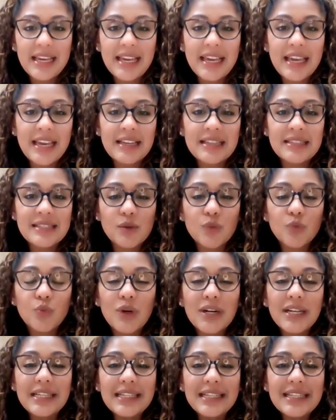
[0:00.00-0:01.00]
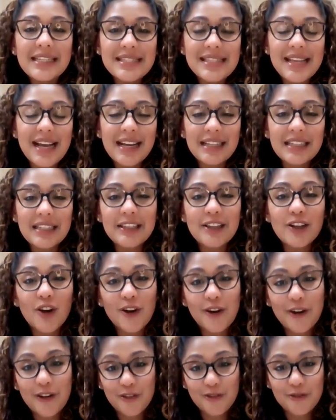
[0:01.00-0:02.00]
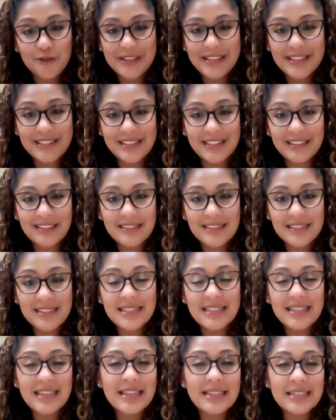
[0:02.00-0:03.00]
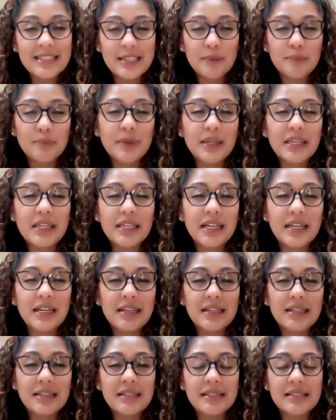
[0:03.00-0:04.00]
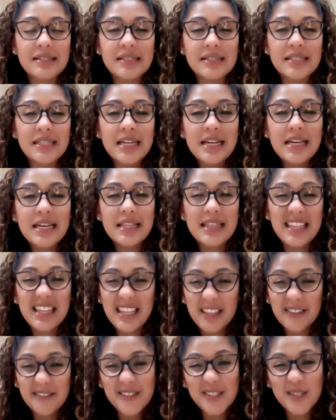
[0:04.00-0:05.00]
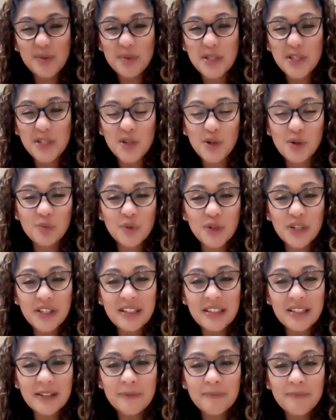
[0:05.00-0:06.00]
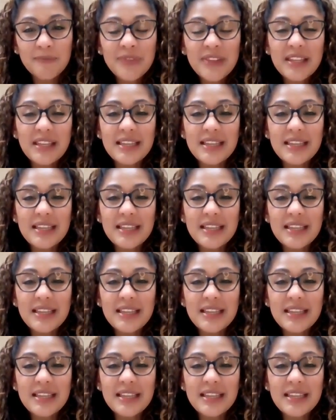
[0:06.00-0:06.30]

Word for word: And what exactly are the reasons? Is it because they give too much homework?